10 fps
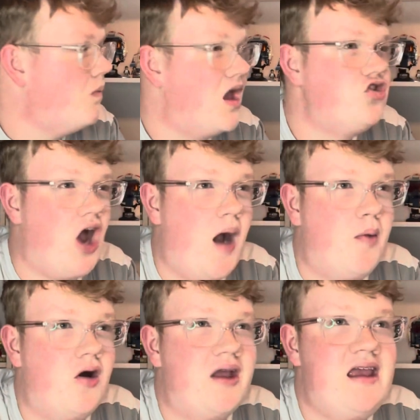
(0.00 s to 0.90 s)

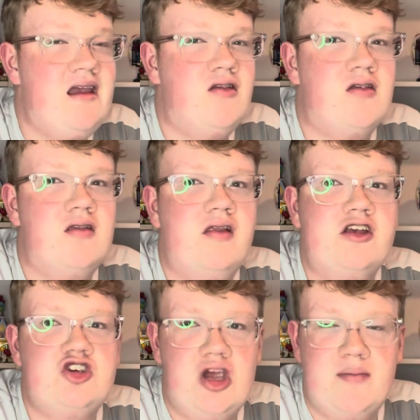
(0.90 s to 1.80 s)
Chopper, he's the
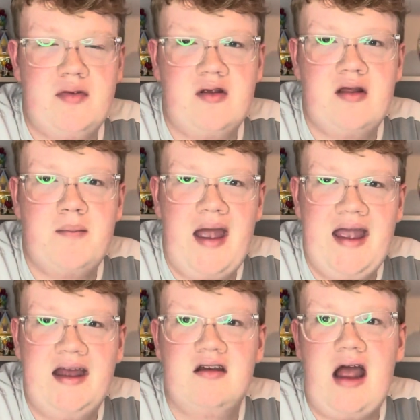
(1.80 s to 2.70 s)
ship's the
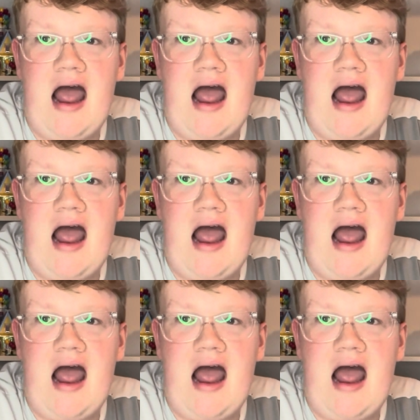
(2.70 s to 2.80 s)
main